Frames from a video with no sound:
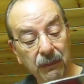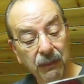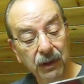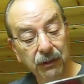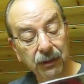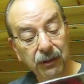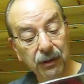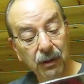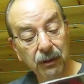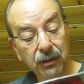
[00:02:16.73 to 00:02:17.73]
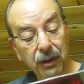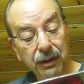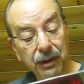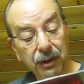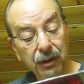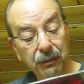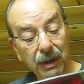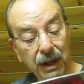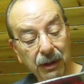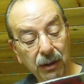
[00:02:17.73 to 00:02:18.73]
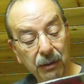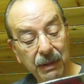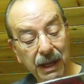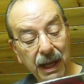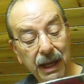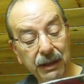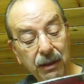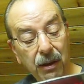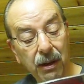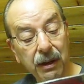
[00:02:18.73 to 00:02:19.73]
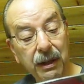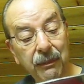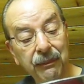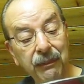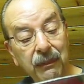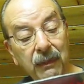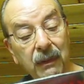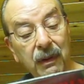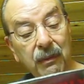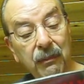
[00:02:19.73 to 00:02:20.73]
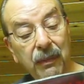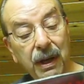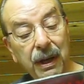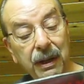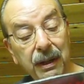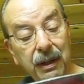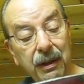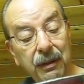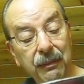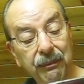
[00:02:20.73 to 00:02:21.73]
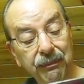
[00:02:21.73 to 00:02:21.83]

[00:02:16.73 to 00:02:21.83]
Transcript: there's a songs on here by Herbie Hancock, by um,